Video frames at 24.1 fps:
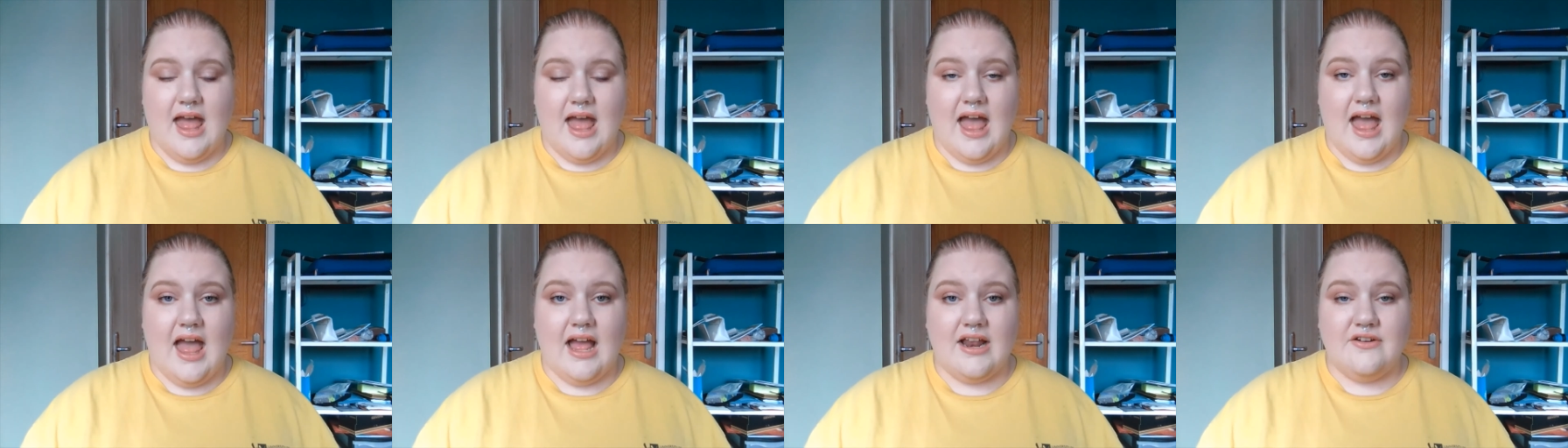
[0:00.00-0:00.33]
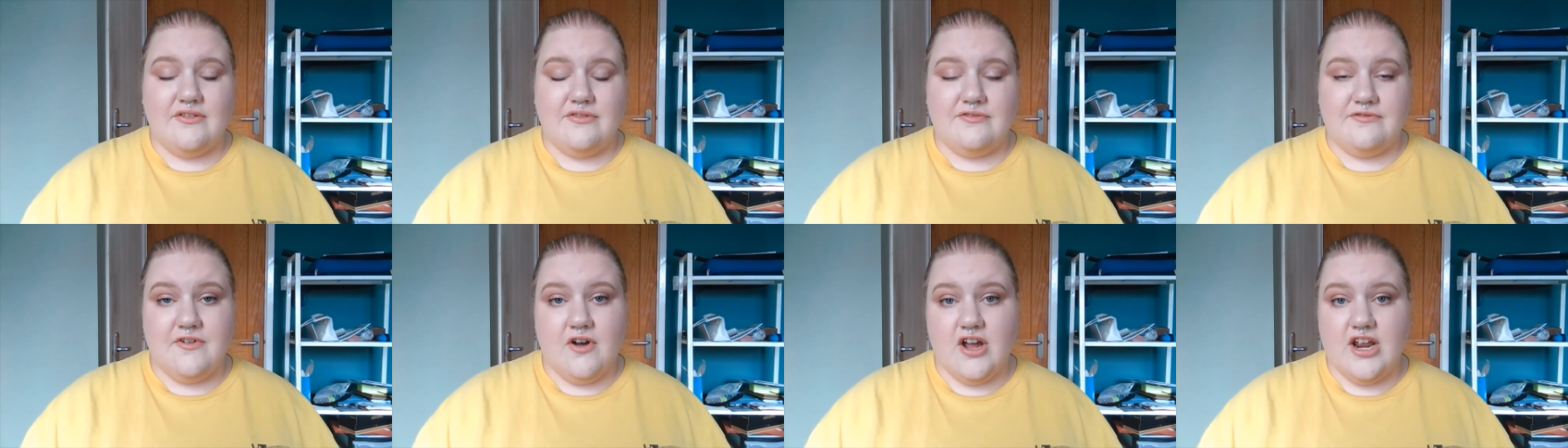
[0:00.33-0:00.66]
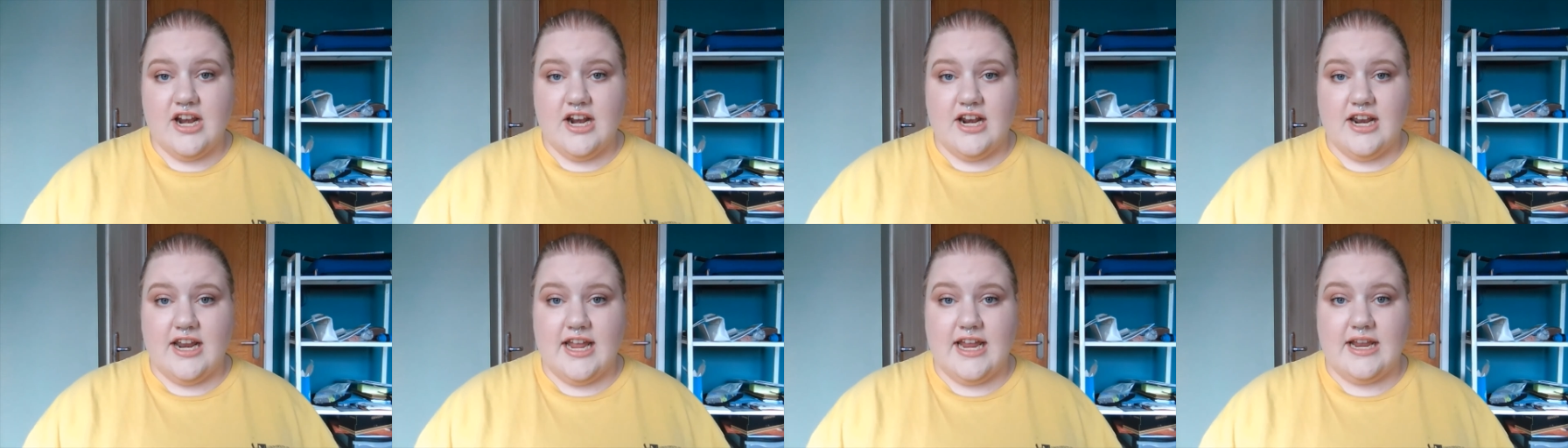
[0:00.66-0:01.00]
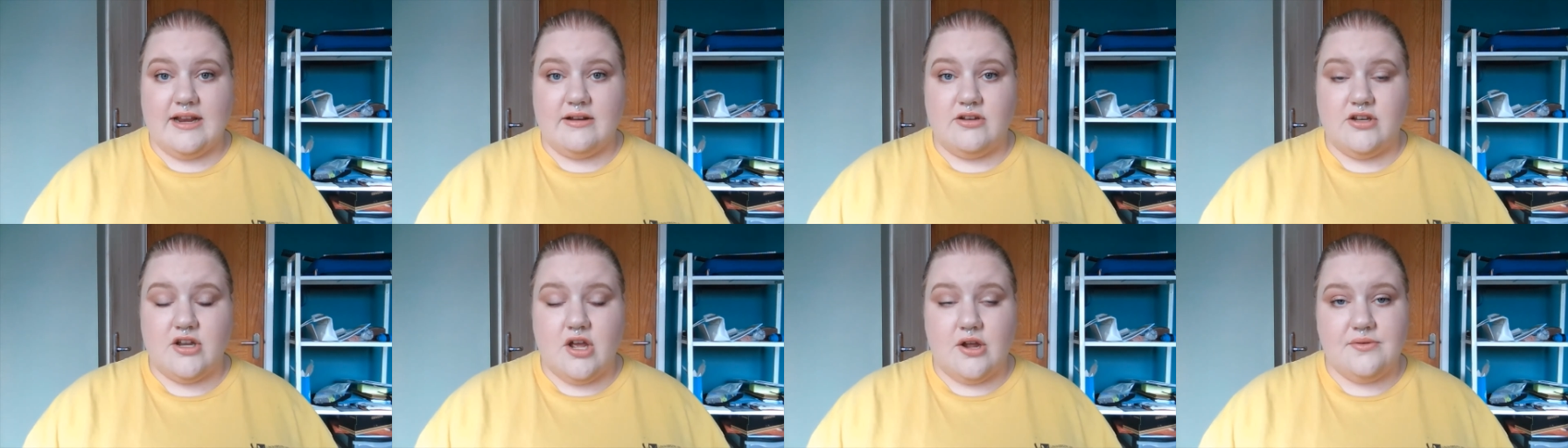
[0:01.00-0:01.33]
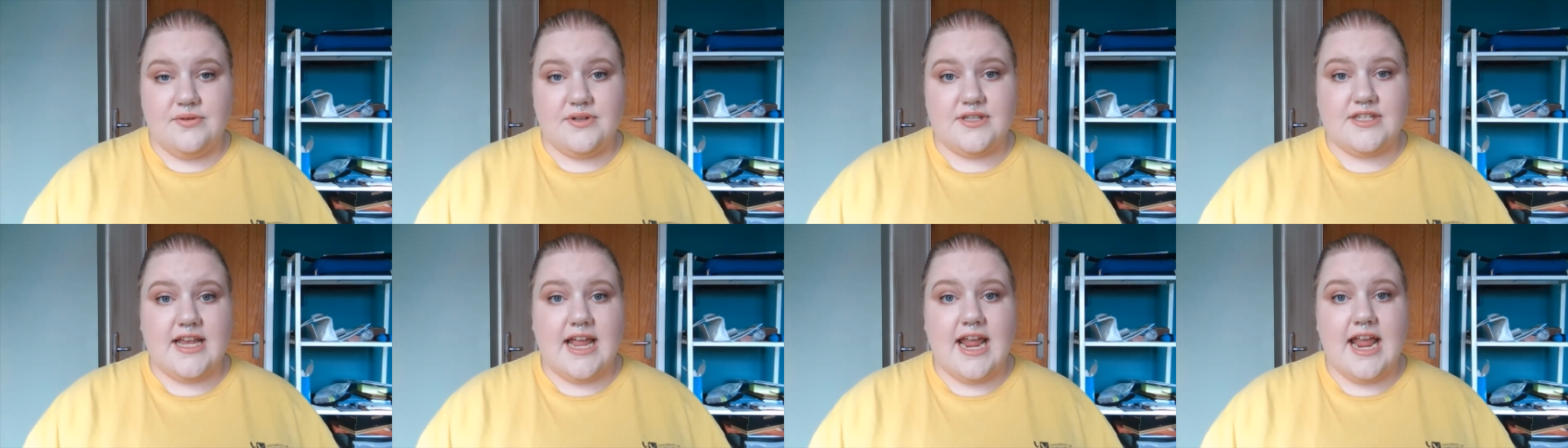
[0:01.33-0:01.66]
And finally,
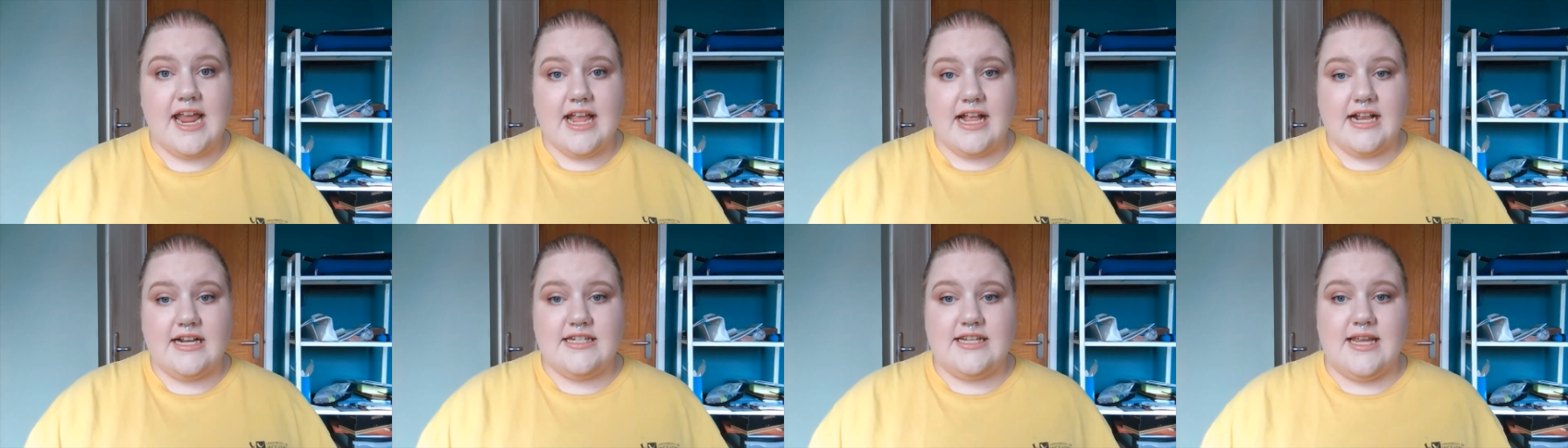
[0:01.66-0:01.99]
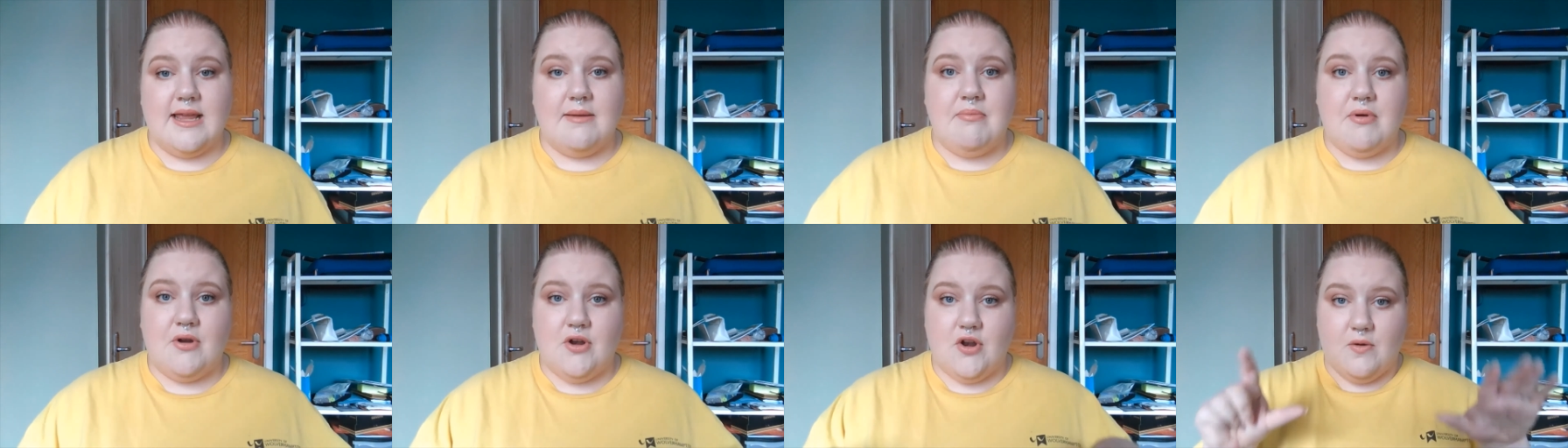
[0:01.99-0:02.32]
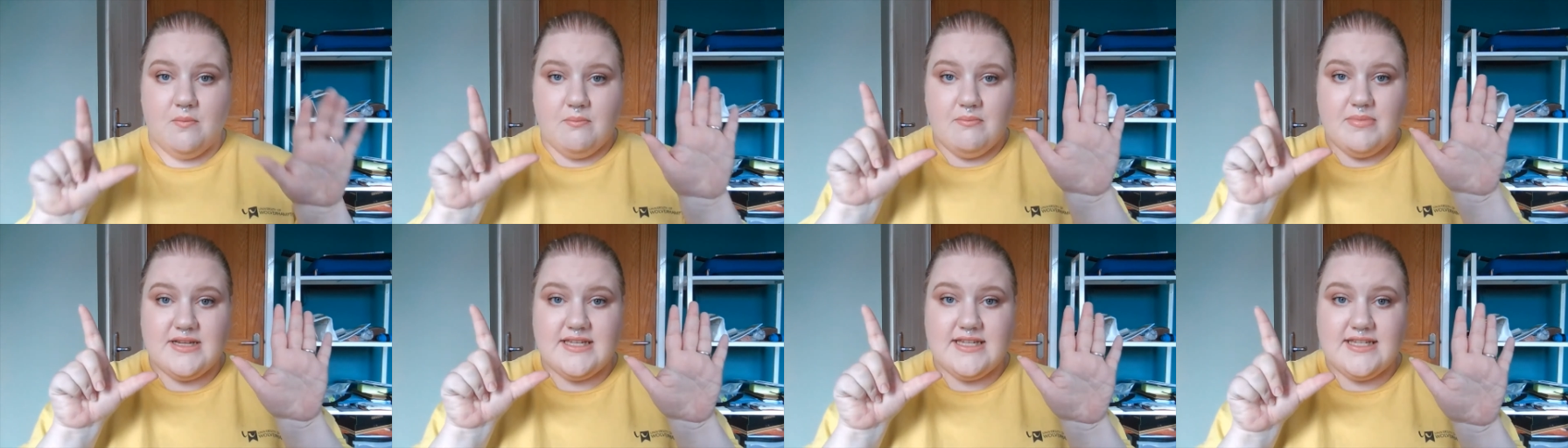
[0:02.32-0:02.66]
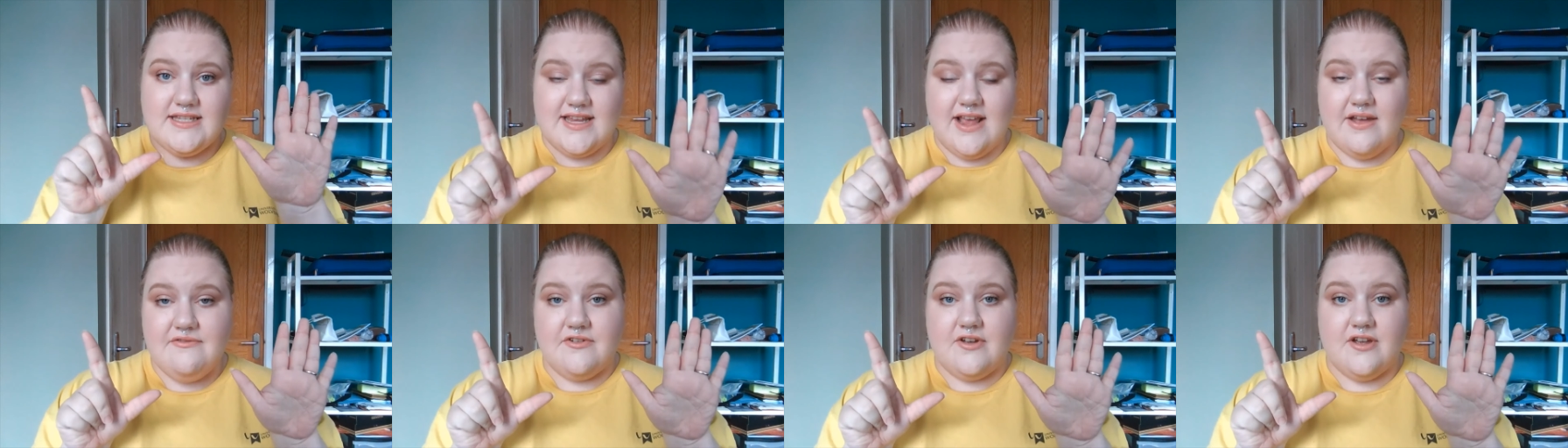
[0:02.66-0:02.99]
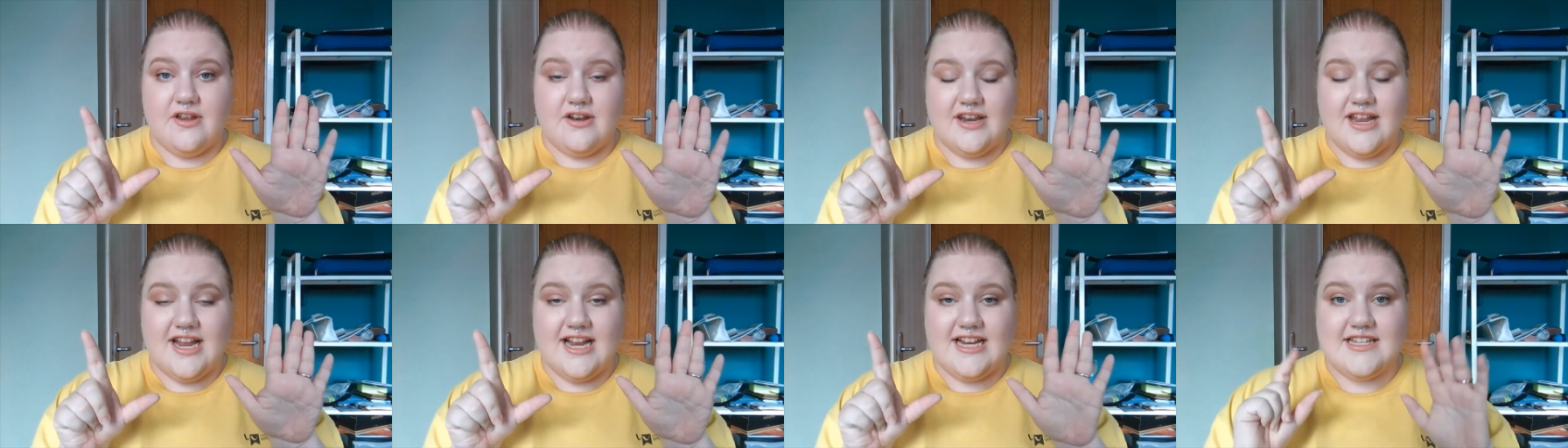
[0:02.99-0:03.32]
note-taking tip number
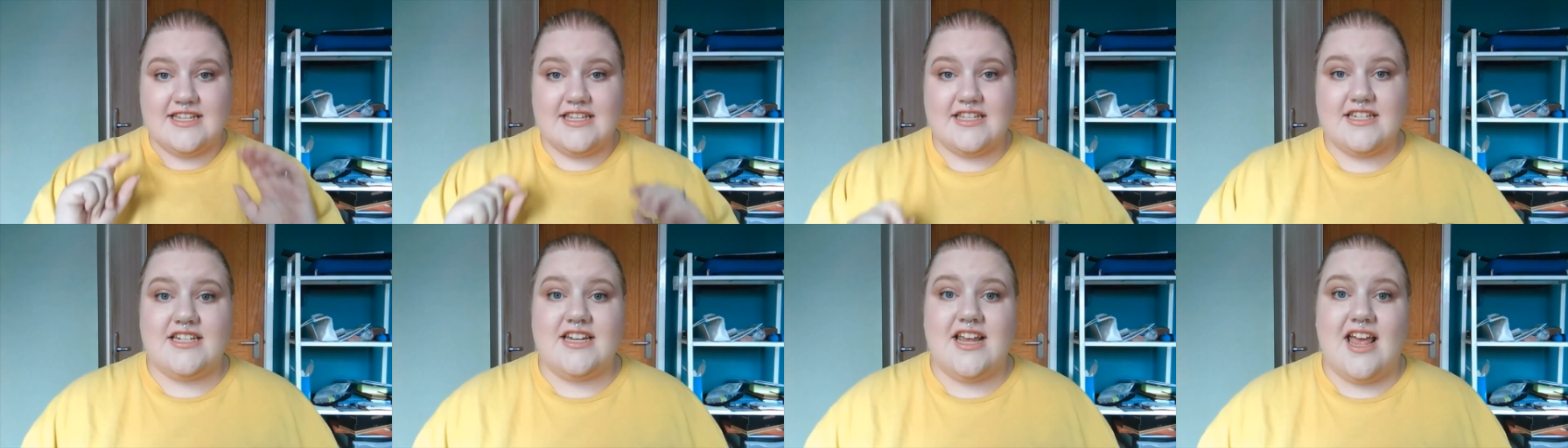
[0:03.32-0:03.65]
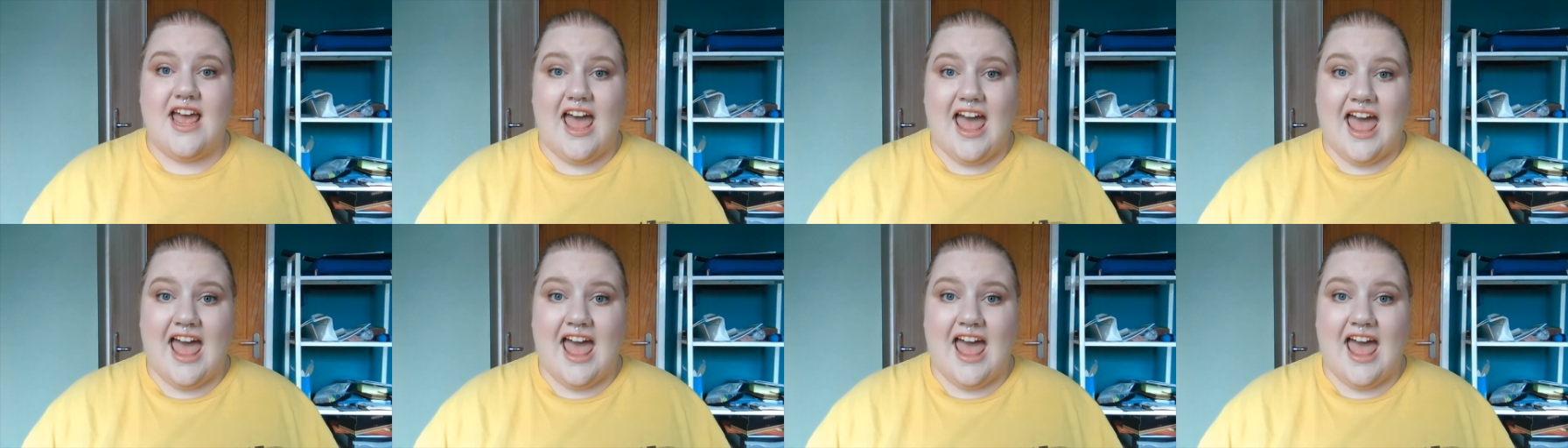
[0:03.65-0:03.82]
7 is to